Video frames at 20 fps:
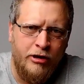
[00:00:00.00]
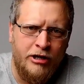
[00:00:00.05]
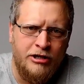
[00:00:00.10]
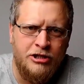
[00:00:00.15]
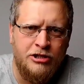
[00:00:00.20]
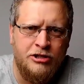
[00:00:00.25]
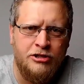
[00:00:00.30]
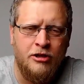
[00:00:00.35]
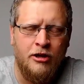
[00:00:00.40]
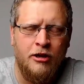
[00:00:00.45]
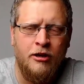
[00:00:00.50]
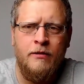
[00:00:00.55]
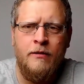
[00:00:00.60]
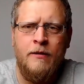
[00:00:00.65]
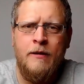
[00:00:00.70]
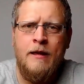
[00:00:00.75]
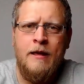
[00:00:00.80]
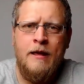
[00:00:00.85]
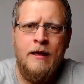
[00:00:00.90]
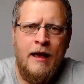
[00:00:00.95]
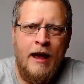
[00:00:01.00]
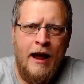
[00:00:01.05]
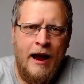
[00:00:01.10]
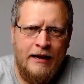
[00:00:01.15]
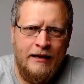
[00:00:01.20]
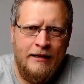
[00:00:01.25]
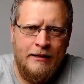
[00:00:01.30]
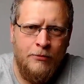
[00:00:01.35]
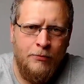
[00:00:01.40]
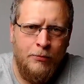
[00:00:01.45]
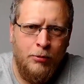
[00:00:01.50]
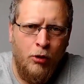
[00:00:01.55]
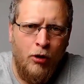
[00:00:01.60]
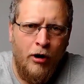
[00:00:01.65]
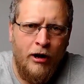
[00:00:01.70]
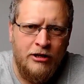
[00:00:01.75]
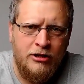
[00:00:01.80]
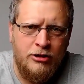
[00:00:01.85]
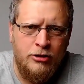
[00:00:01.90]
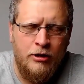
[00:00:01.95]
register, and in
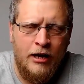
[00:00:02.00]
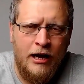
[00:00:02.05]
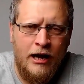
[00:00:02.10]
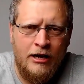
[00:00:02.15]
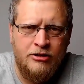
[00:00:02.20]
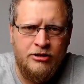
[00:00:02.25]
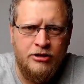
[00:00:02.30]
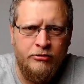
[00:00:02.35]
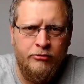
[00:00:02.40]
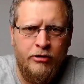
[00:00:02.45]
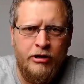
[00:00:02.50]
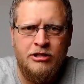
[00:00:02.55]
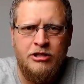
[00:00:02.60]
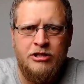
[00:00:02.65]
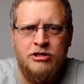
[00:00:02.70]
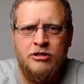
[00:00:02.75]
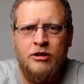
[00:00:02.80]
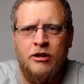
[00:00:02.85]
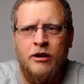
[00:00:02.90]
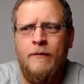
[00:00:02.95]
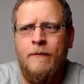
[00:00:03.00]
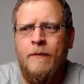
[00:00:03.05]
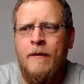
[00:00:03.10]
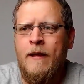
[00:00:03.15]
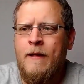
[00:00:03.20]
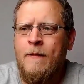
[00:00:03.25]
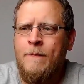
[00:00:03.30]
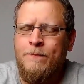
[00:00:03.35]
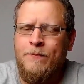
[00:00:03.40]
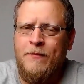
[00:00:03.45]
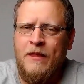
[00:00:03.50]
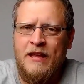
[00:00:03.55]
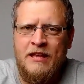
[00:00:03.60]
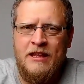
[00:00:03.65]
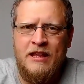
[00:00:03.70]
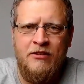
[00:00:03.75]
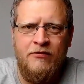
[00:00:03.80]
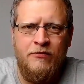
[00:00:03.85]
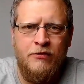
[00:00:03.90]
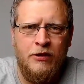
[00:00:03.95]
applying to the housing register, they
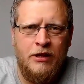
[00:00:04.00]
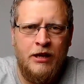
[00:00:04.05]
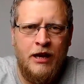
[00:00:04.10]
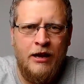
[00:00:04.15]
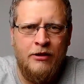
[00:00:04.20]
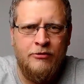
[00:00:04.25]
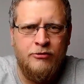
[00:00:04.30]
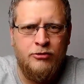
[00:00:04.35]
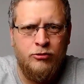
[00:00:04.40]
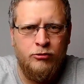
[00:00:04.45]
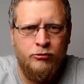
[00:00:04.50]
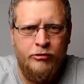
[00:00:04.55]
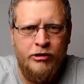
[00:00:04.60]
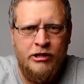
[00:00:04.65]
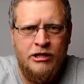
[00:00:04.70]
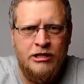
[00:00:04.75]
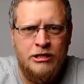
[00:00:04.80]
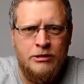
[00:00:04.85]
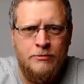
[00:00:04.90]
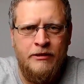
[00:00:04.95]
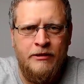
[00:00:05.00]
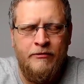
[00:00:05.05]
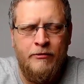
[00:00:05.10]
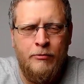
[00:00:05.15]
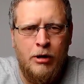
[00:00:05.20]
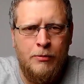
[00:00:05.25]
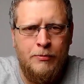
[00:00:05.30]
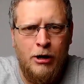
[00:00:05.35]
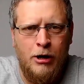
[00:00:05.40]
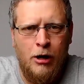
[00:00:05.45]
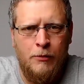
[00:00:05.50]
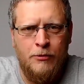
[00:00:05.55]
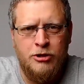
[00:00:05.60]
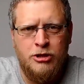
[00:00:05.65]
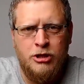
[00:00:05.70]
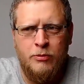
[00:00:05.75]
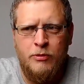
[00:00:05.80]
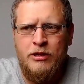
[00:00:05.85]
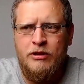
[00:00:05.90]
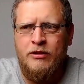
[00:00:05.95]
give the council reason to believe they might be
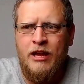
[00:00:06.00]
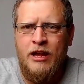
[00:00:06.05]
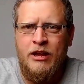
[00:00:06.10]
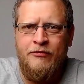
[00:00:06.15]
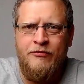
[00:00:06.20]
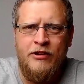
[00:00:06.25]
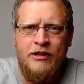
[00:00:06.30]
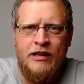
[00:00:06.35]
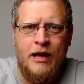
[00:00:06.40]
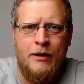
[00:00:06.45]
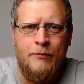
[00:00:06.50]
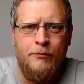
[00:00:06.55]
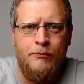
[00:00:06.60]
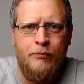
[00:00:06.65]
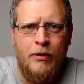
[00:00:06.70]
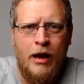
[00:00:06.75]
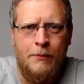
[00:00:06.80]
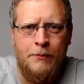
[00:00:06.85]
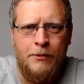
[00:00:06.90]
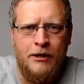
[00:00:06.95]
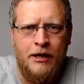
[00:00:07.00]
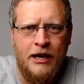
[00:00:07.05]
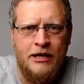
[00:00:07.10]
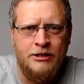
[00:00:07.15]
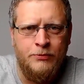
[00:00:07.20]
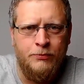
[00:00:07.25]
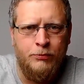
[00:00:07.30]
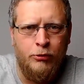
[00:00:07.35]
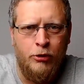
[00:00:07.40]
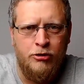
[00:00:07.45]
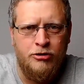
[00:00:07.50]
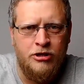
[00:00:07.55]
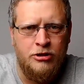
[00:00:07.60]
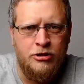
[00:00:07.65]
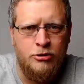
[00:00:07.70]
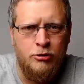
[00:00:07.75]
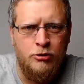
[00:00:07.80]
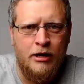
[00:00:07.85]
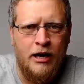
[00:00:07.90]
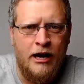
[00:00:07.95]
homeless. So if in that application
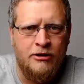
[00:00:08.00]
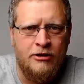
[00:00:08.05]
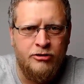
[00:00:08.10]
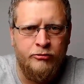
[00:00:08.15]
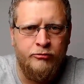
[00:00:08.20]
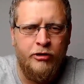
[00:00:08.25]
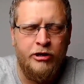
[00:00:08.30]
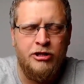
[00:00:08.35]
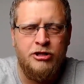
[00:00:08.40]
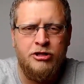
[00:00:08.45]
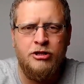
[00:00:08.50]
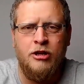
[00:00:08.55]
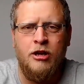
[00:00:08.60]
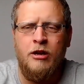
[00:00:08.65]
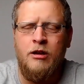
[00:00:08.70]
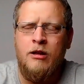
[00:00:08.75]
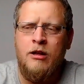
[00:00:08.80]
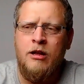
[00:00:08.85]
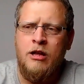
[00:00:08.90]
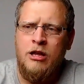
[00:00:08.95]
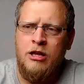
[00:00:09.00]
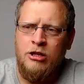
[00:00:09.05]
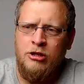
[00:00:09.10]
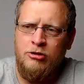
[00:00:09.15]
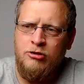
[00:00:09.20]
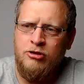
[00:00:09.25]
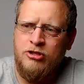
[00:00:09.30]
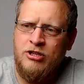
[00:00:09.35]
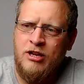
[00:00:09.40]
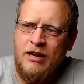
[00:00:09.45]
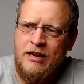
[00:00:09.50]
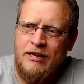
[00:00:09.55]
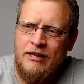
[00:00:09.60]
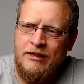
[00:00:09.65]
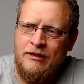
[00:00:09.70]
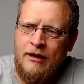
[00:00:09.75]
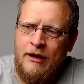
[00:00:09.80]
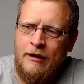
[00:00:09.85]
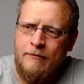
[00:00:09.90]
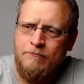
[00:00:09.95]
process to the housing register, you say
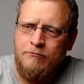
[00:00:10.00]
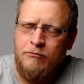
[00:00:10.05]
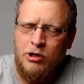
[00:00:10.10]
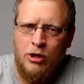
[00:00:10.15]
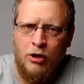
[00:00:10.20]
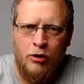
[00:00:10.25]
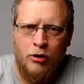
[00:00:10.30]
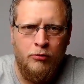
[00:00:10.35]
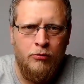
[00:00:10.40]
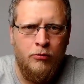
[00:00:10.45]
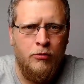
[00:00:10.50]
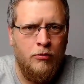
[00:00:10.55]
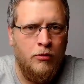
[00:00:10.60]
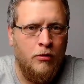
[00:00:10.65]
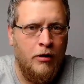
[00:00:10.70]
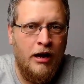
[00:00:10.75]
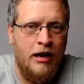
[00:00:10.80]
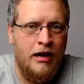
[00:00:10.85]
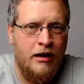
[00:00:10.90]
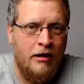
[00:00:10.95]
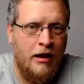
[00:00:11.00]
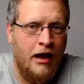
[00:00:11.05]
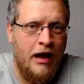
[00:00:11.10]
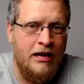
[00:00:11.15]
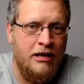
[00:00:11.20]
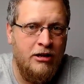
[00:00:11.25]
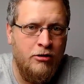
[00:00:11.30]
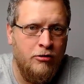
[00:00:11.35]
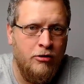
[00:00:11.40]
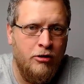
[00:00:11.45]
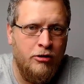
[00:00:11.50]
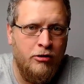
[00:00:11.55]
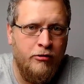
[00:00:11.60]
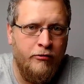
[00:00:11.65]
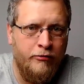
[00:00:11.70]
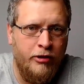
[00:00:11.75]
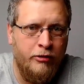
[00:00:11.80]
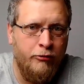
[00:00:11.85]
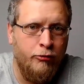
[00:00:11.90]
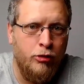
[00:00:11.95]
that, you know,
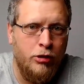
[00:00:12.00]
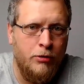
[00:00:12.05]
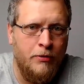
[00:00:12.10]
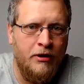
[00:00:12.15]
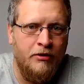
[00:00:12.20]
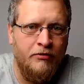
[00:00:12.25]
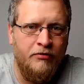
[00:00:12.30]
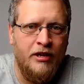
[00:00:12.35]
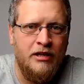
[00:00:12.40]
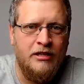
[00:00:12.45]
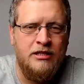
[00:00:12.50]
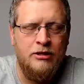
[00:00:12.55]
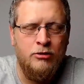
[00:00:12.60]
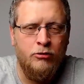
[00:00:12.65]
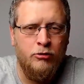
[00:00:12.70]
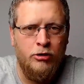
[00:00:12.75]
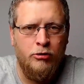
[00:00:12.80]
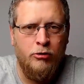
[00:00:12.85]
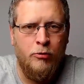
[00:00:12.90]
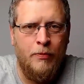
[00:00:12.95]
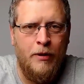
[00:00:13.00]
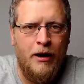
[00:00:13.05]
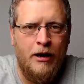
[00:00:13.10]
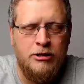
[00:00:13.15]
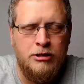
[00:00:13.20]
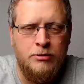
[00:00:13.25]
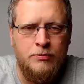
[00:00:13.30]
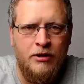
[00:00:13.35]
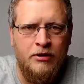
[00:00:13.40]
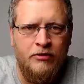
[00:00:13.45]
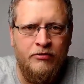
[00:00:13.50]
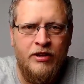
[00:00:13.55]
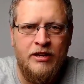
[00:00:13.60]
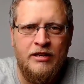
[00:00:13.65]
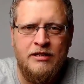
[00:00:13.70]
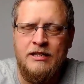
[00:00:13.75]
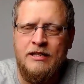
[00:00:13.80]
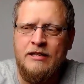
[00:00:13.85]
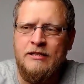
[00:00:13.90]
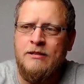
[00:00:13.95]
you've already been evicted, or you're about to be
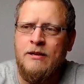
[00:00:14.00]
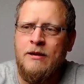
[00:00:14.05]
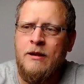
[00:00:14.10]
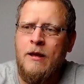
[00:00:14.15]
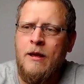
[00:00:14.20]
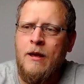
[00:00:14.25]
evicted,